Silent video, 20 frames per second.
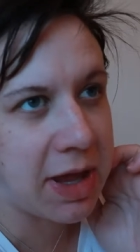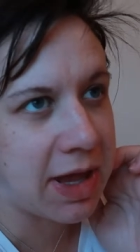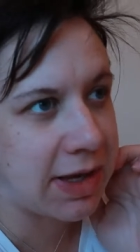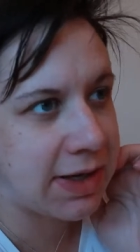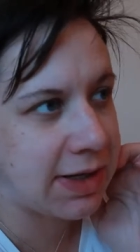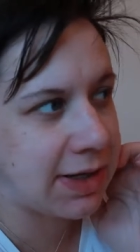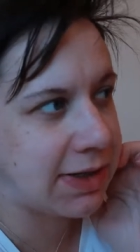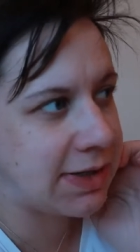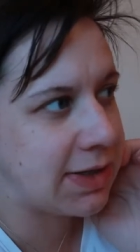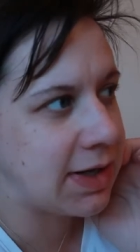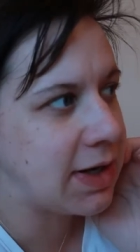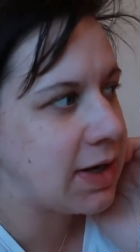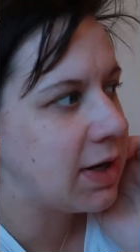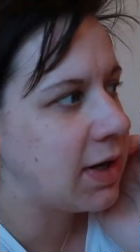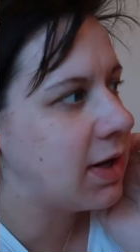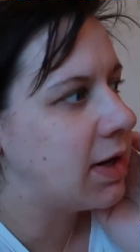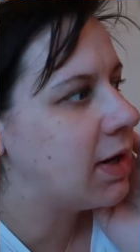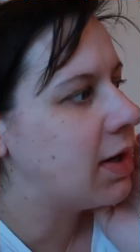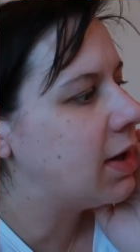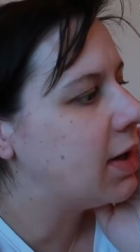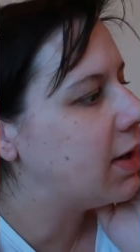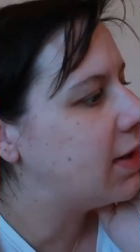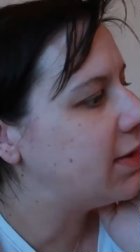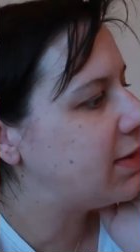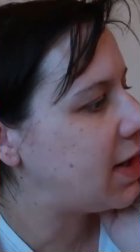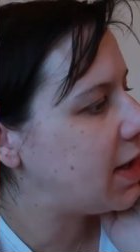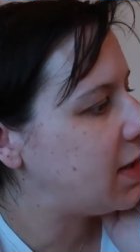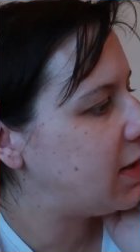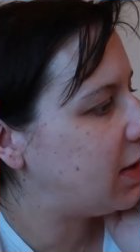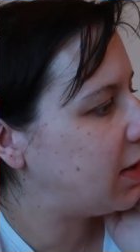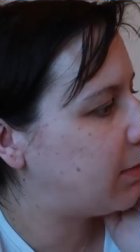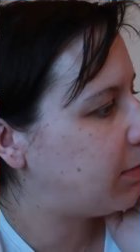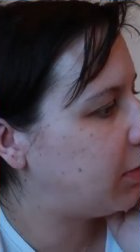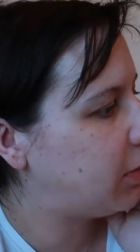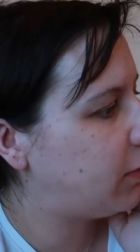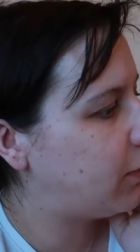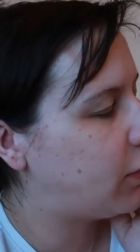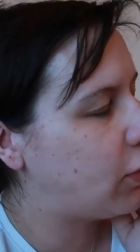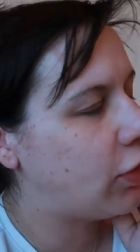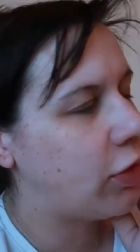bedded, tidied up the
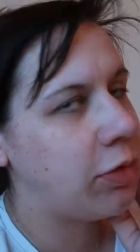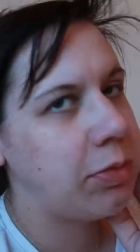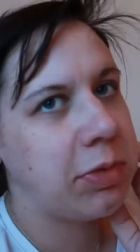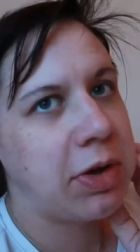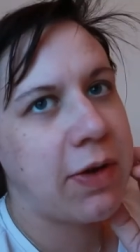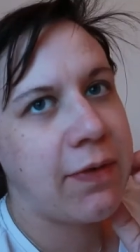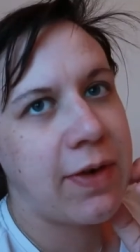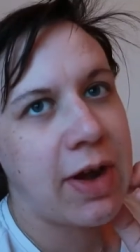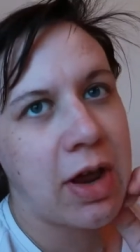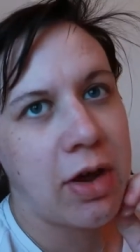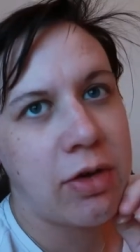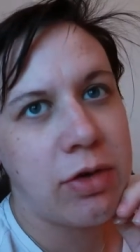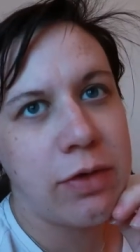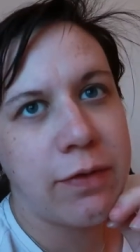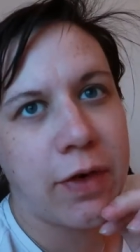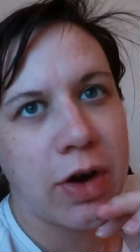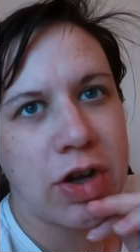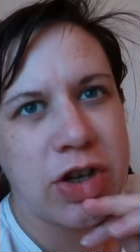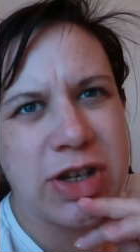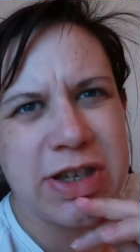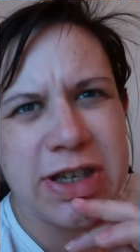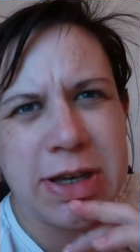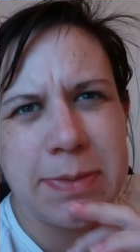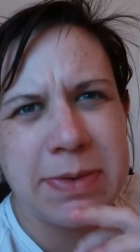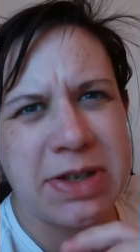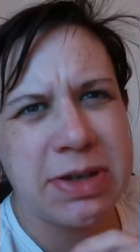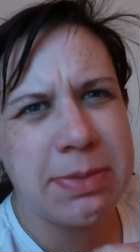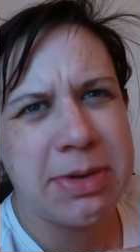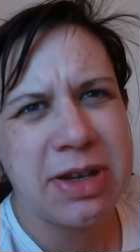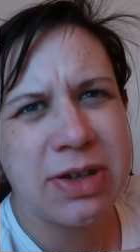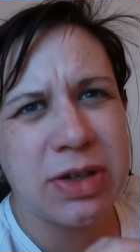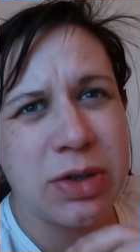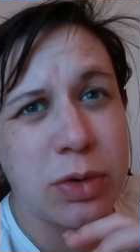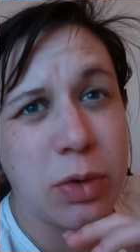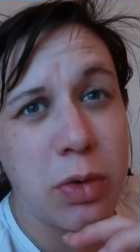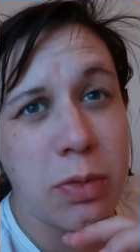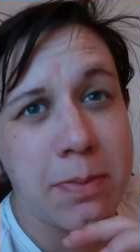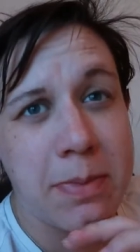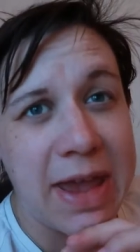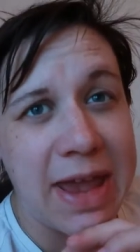living room, given it a hoover. It just seems to be
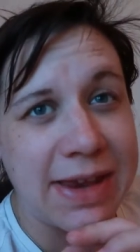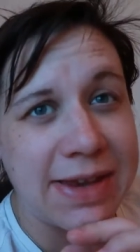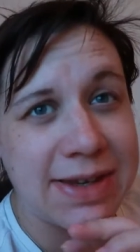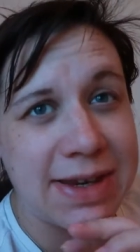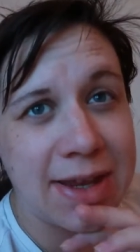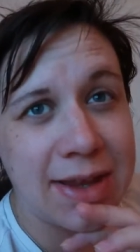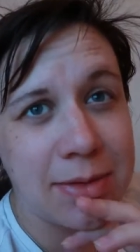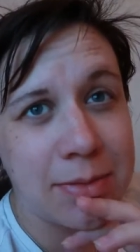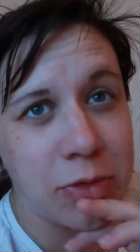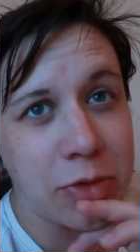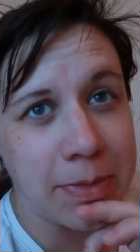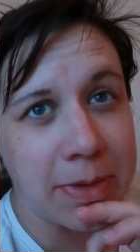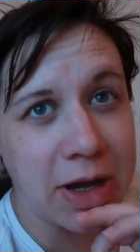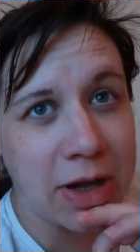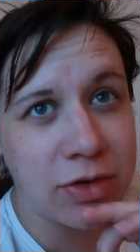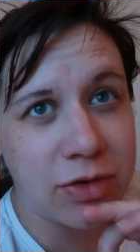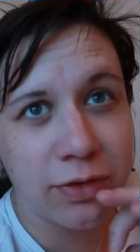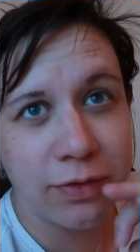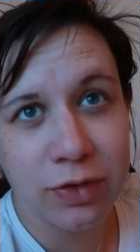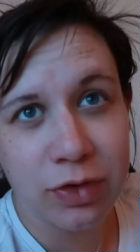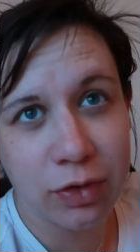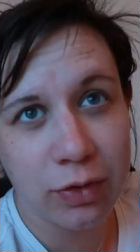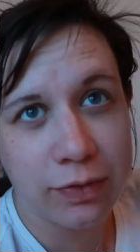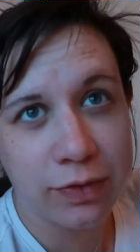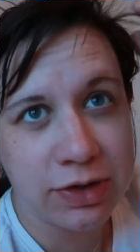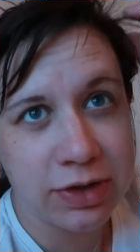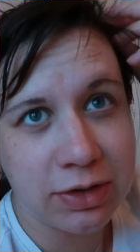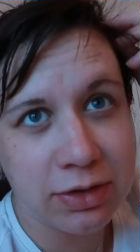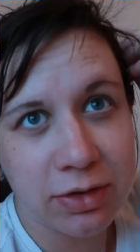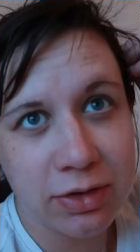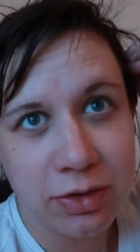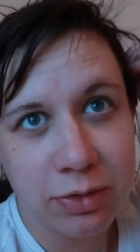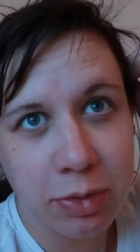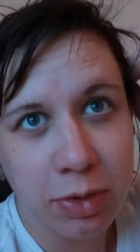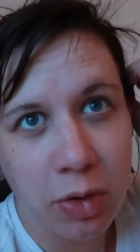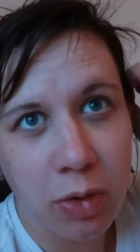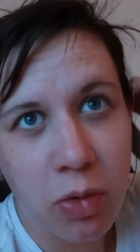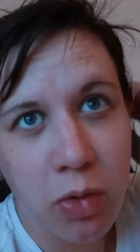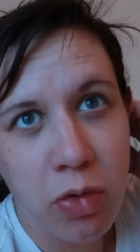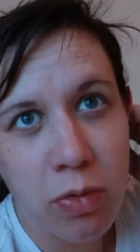so messy at the moment. I don't know if it's obviously because
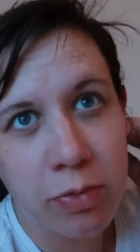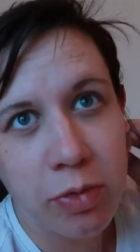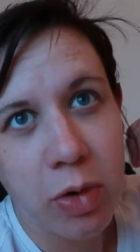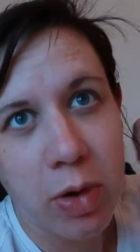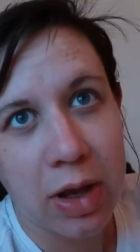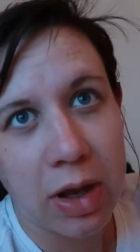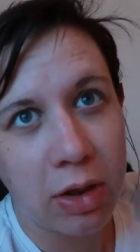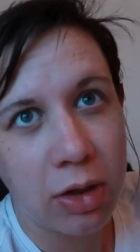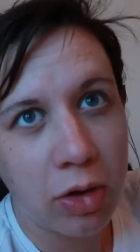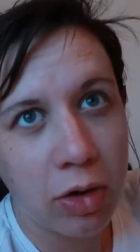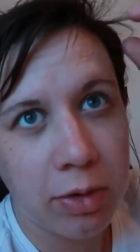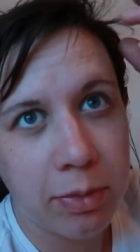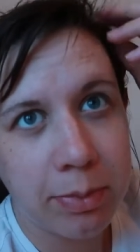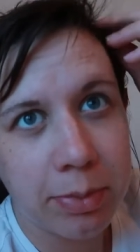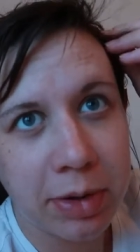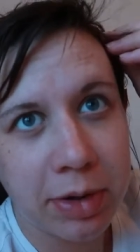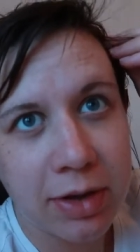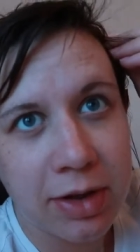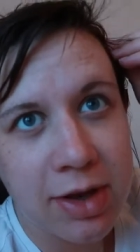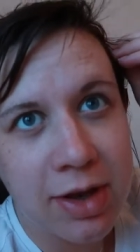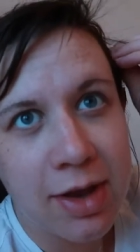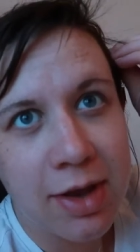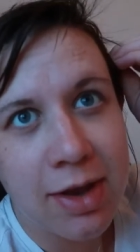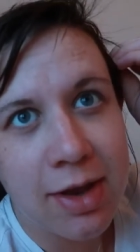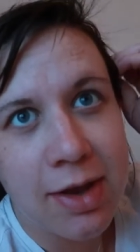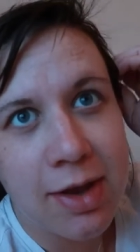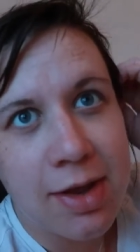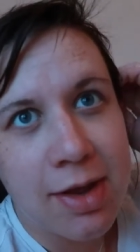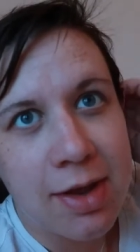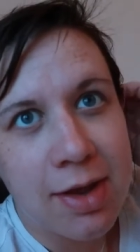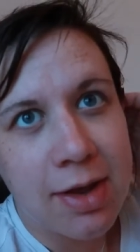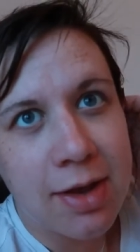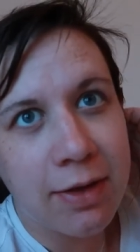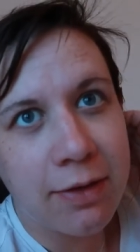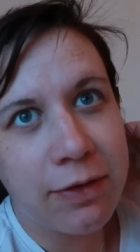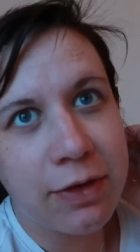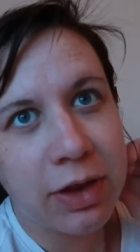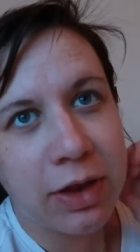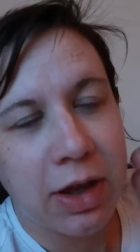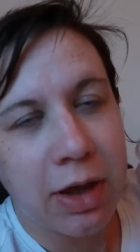we're home quite a lot, but
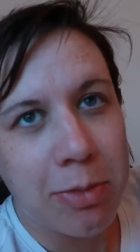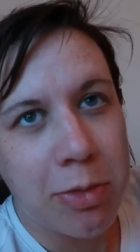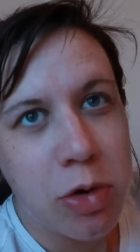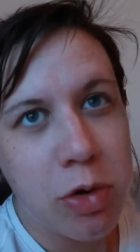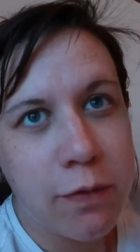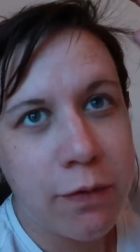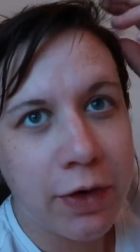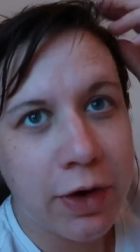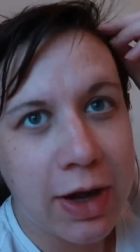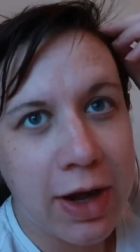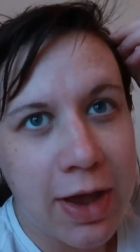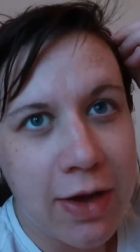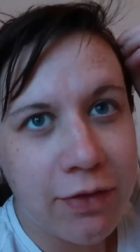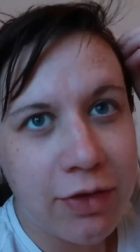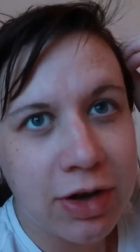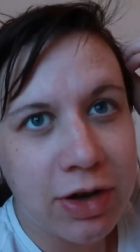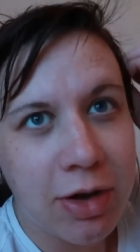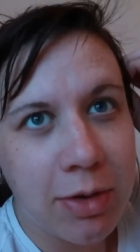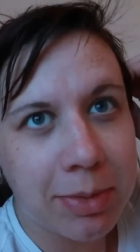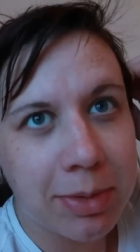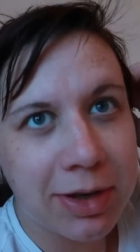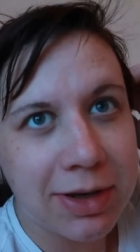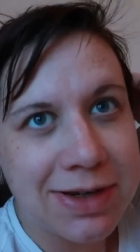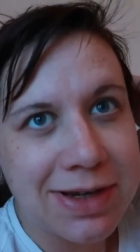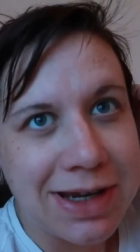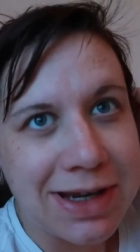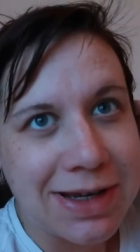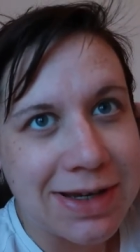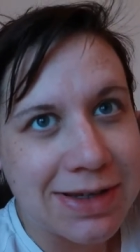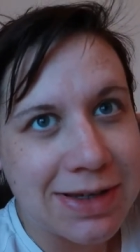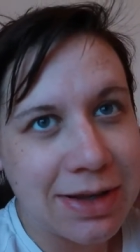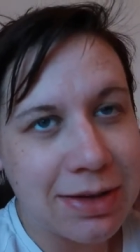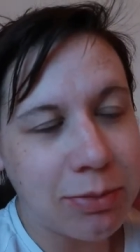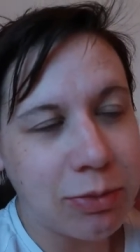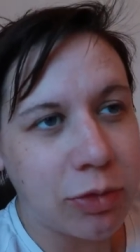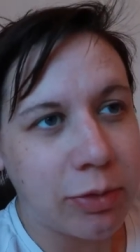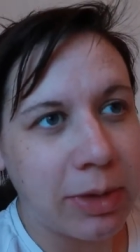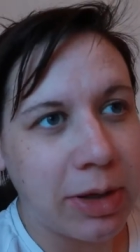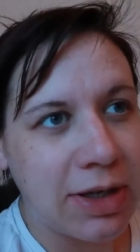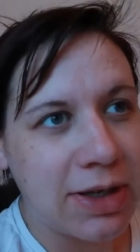I feel like I'm hoovering it every couple of days at the
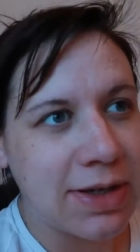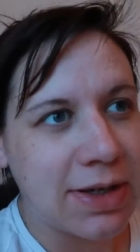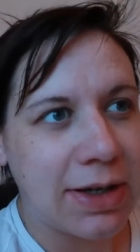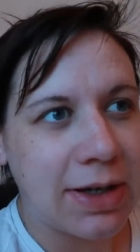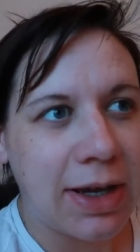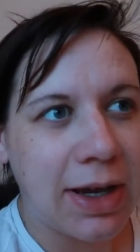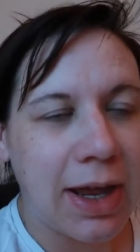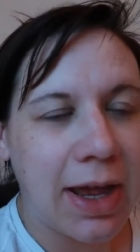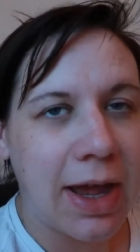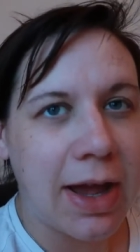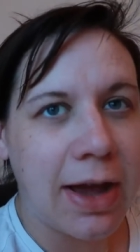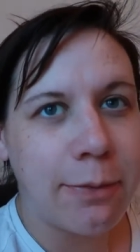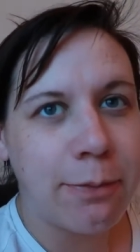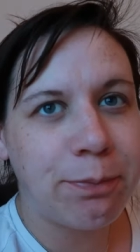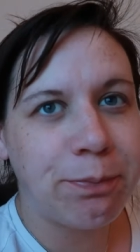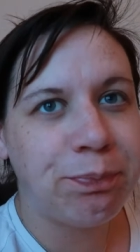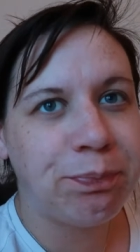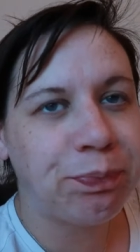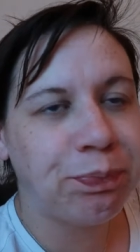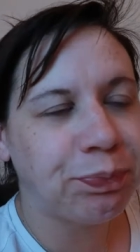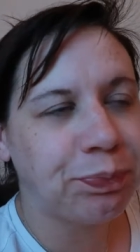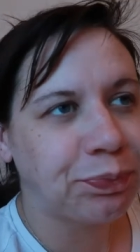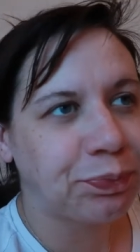moment. Um,